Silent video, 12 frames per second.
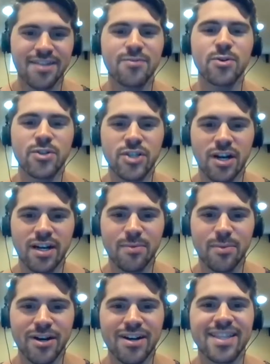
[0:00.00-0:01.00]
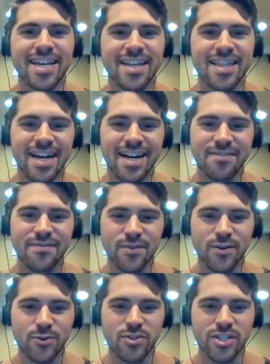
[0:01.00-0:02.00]
We were talking about on that live
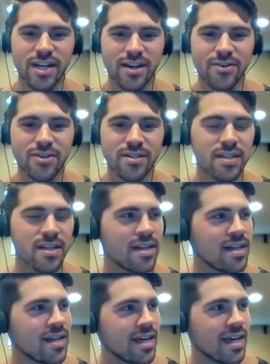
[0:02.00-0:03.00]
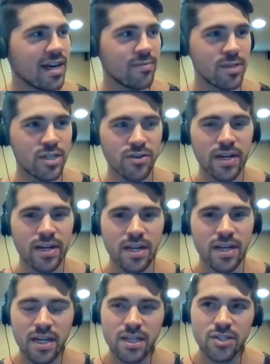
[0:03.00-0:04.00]
cold showers, and
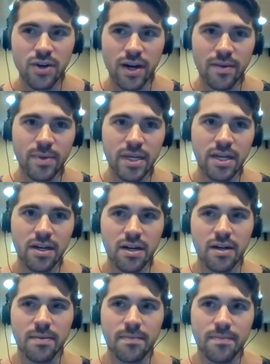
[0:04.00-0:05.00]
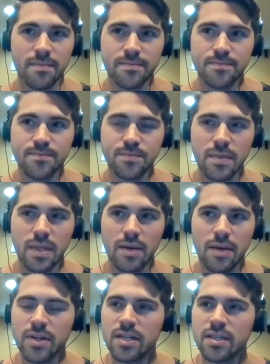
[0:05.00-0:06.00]
I'm
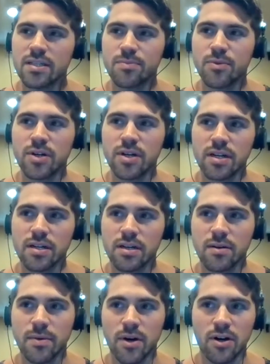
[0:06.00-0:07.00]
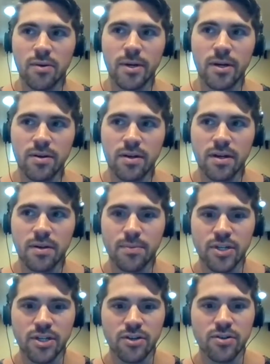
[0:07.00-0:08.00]
reading this book all about
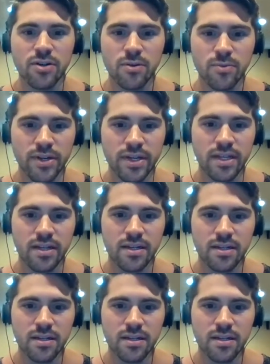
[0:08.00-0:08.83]
Buteyko breathing.